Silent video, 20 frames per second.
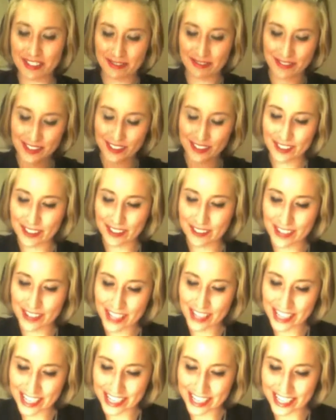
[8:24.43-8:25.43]
and feels so
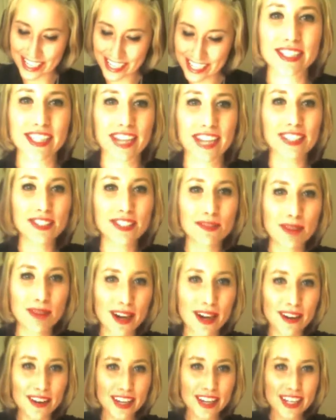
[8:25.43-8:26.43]
good. Thoughts
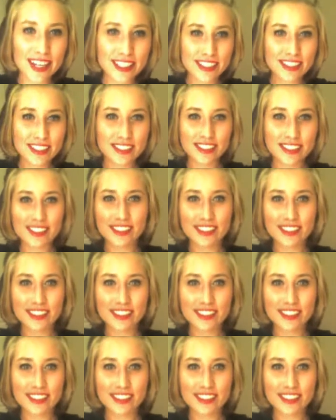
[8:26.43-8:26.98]
about it?